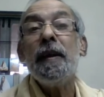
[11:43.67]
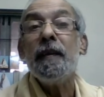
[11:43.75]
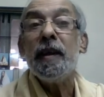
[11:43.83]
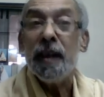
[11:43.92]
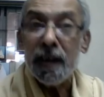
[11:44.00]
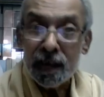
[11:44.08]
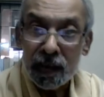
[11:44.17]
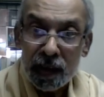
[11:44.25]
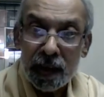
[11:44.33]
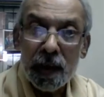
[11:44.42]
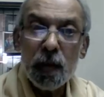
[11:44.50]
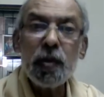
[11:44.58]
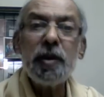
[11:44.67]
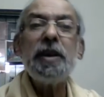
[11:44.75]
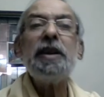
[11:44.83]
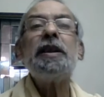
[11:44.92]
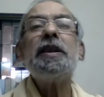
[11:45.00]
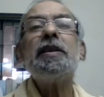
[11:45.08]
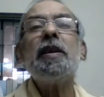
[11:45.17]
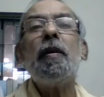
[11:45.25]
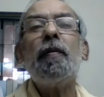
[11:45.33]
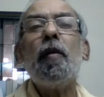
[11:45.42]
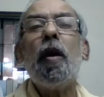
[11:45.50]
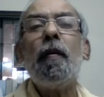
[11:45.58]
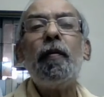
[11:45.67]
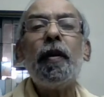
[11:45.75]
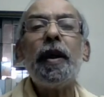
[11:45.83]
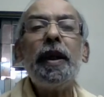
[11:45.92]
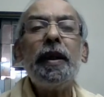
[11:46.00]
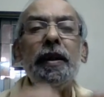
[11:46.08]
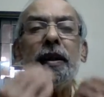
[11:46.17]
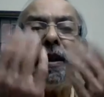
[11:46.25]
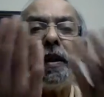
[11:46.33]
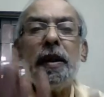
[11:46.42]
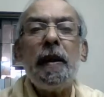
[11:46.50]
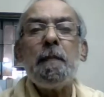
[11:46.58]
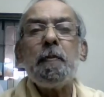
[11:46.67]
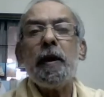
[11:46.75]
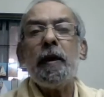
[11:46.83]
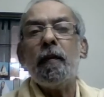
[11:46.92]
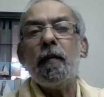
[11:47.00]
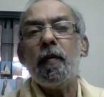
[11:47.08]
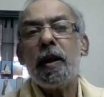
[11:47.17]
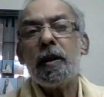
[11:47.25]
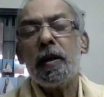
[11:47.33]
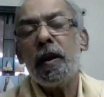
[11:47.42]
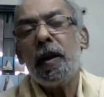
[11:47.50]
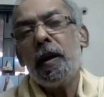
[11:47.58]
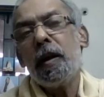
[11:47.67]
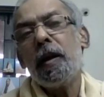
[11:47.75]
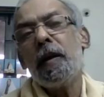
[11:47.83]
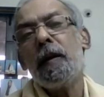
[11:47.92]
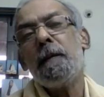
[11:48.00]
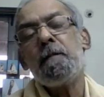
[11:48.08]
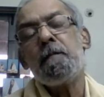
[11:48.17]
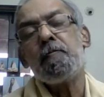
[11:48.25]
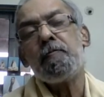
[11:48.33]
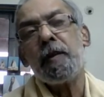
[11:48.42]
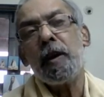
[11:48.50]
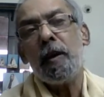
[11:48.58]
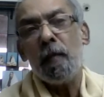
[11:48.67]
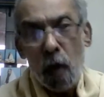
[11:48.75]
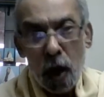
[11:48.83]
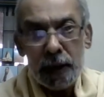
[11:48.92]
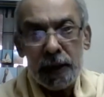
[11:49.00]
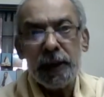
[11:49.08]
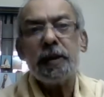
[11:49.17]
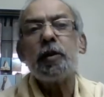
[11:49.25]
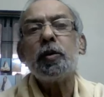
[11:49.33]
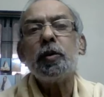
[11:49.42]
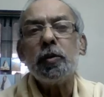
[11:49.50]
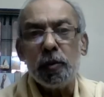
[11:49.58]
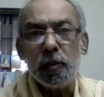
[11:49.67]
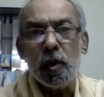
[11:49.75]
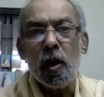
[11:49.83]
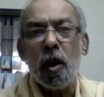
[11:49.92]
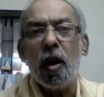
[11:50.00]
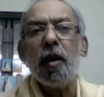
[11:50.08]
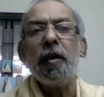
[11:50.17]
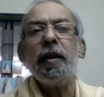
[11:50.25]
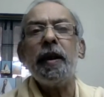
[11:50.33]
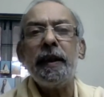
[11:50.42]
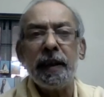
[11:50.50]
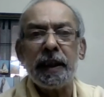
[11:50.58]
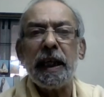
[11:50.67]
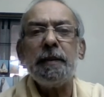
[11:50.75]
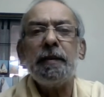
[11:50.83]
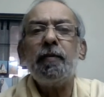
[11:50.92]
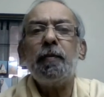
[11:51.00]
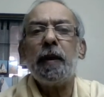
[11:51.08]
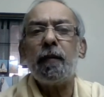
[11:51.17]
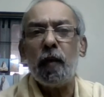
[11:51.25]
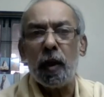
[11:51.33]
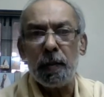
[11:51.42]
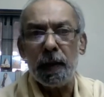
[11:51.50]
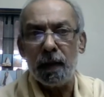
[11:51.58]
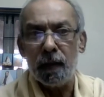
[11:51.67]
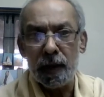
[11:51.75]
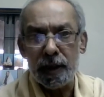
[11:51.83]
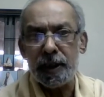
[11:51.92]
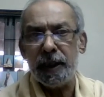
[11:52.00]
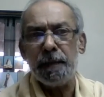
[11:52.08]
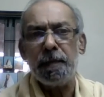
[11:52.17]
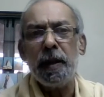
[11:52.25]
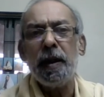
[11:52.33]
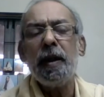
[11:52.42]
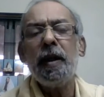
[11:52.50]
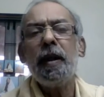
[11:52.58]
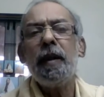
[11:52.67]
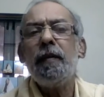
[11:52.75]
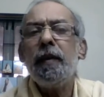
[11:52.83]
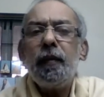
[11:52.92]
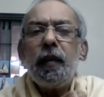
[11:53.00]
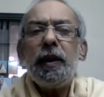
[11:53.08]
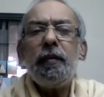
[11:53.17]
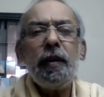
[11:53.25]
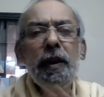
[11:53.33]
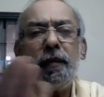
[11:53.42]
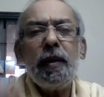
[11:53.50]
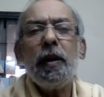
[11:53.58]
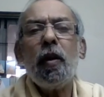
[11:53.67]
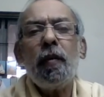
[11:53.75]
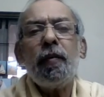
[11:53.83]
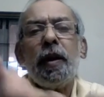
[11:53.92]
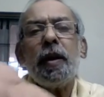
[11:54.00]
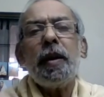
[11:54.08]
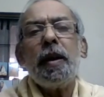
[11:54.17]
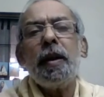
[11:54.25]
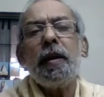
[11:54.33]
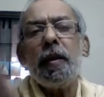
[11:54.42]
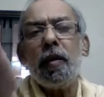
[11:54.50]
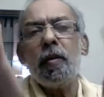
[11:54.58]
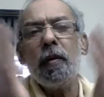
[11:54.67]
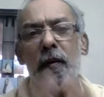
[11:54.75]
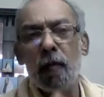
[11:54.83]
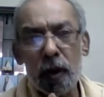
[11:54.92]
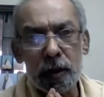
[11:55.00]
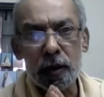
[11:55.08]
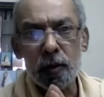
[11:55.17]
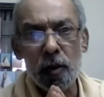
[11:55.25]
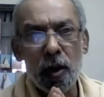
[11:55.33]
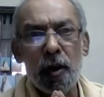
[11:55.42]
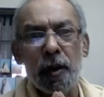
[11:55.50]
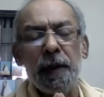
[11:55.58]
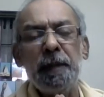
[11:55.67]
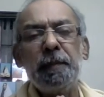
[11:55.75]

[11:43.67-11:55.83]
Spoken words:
his duties of offering the water to God at the time of performing worship, we offer water to God.